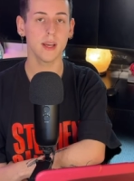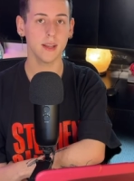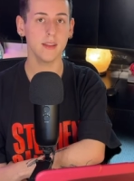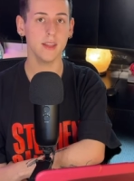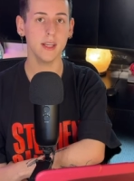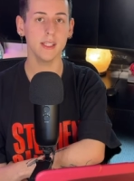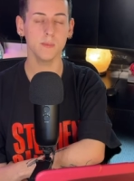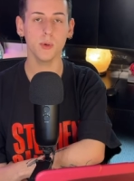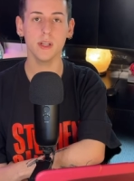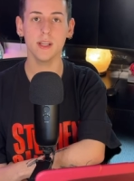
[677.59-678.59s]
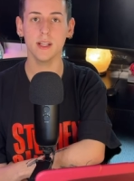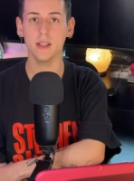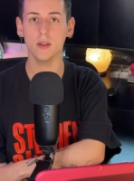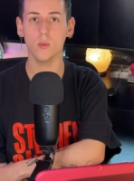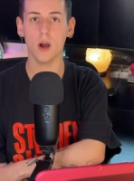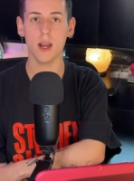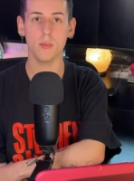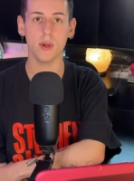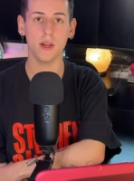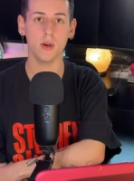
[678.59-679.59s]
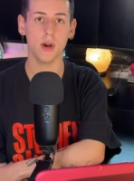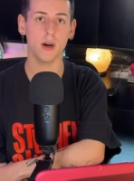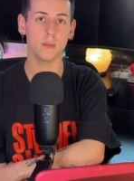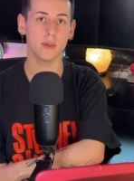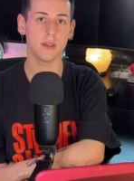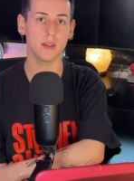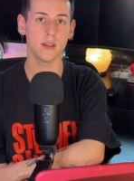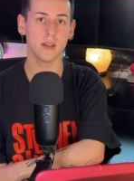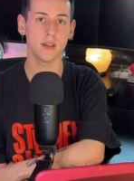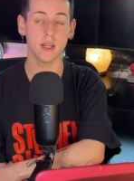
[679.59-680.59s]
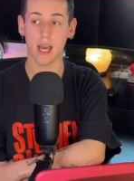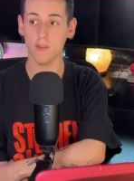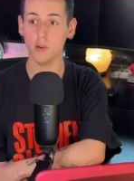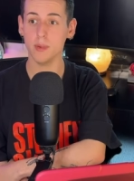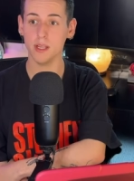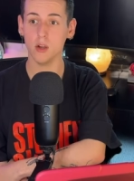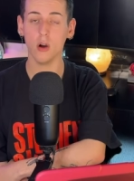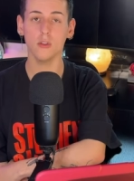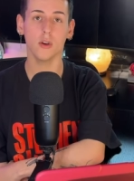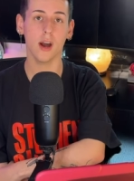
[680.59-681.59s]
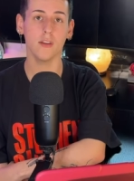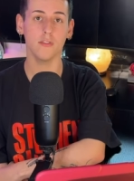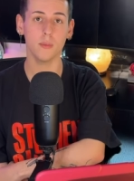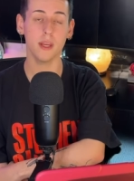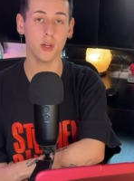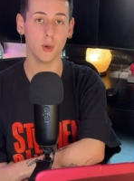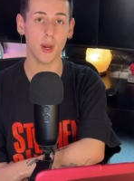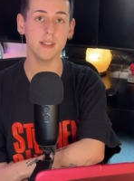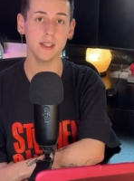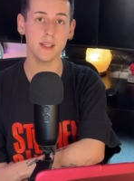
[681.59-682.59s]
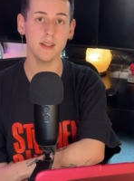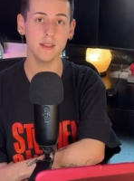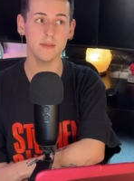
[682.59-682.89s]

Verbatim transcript: And I think it's pretty clear why I bring her up. Everybody called her out for being crazy